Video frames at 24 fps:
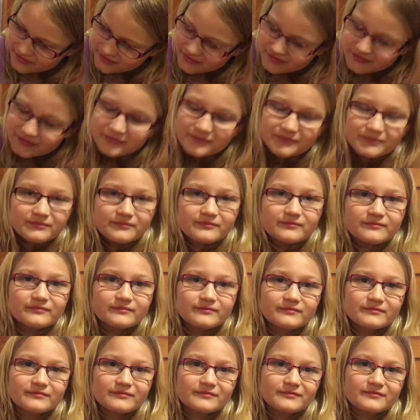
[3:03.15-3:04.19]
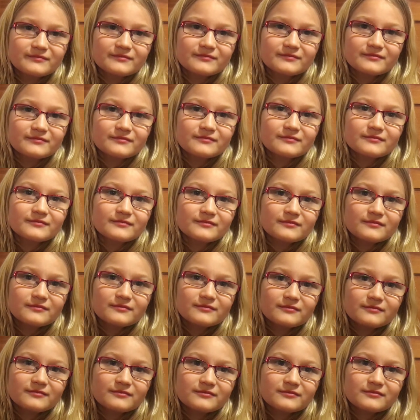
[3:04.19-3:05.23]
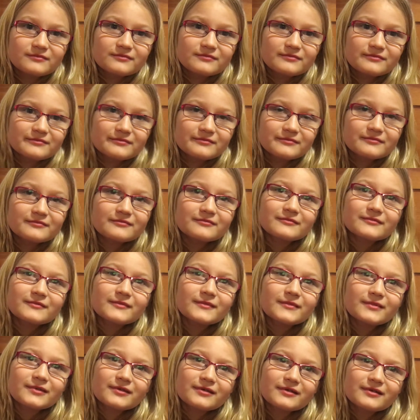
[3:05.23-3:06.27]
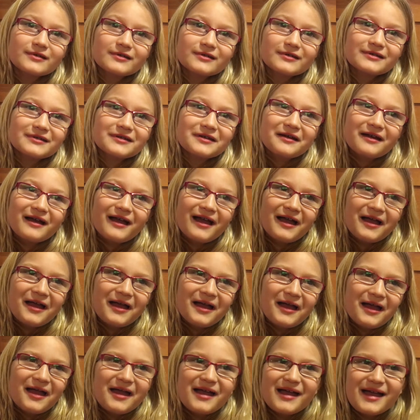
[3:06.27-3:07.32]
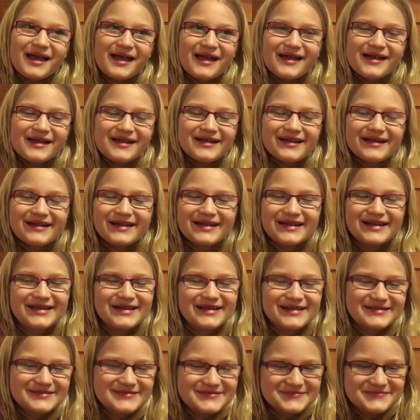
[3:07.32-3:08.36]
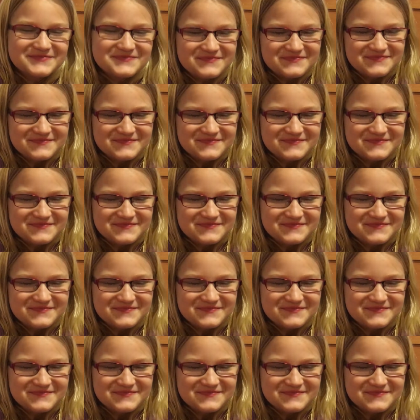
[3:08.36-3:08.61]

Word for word: so what happens after you've come in with all these twigs and branches in your hair?